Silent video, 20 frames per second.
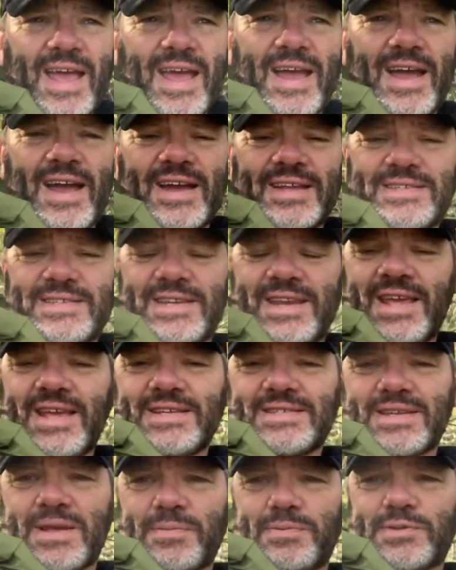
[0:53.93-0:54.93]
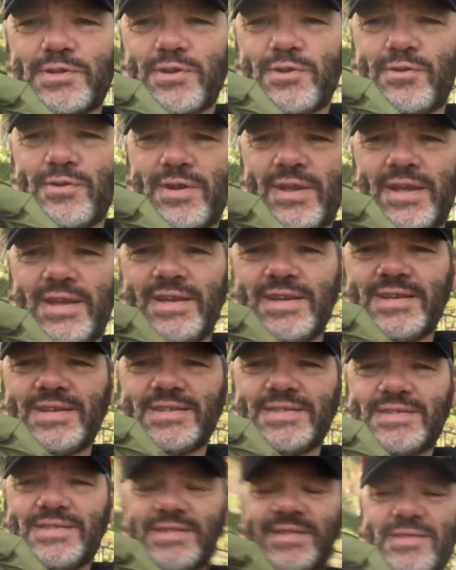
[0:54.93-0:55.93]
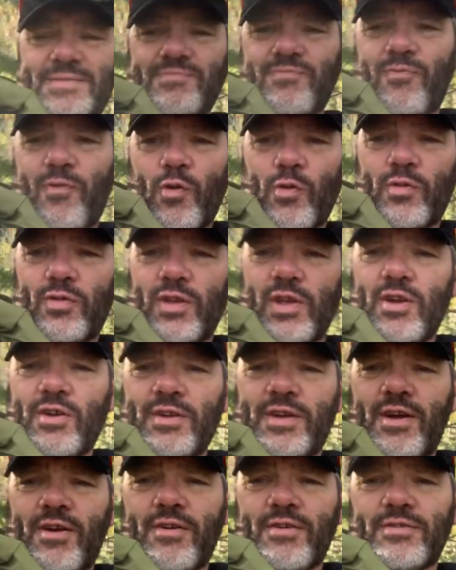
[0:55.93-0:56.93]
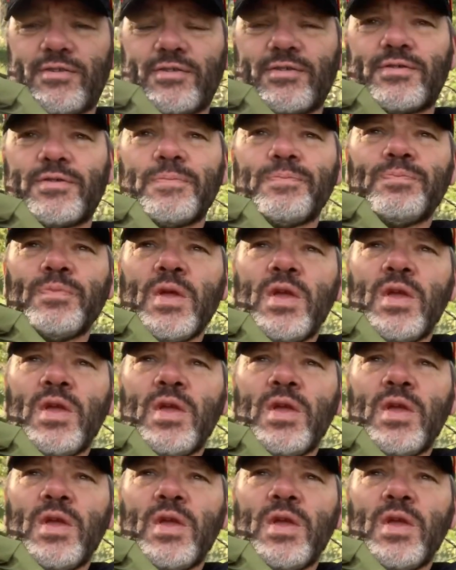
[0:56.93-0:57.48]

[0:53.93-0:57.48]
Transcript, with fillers: Uh, today's episode is focusing on characters.